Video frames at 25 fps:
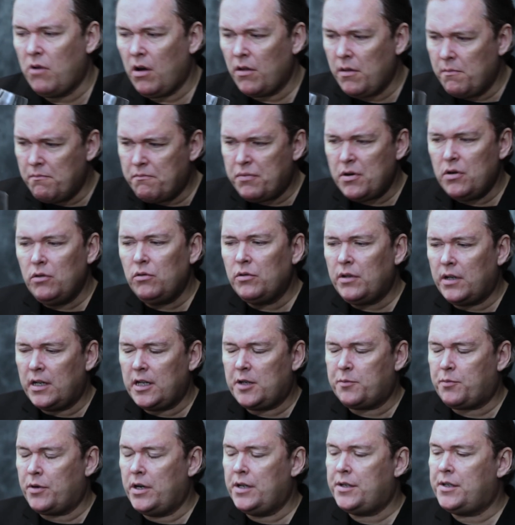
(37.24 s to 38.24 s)
rather bold
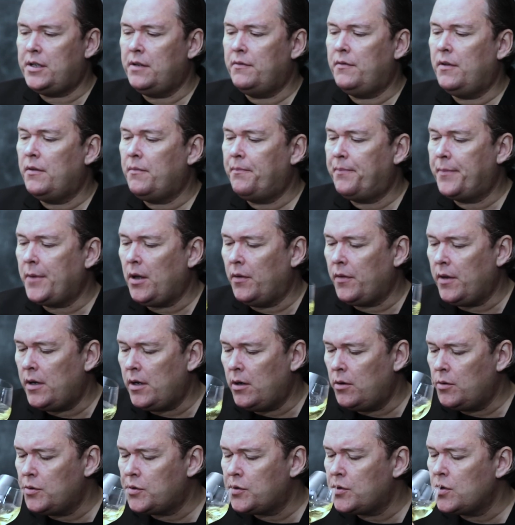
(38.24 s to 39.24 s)
and expressive
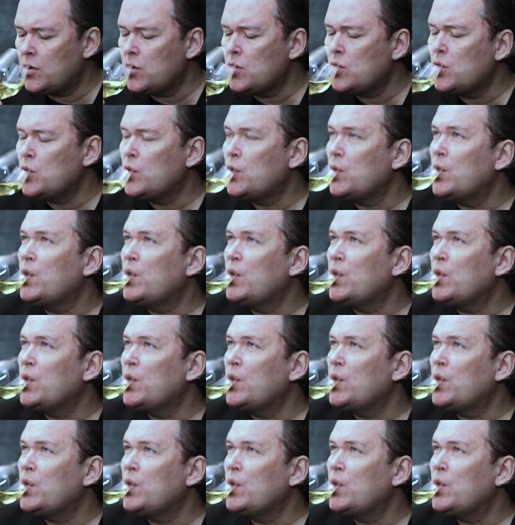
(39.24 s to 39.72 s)
on the nose.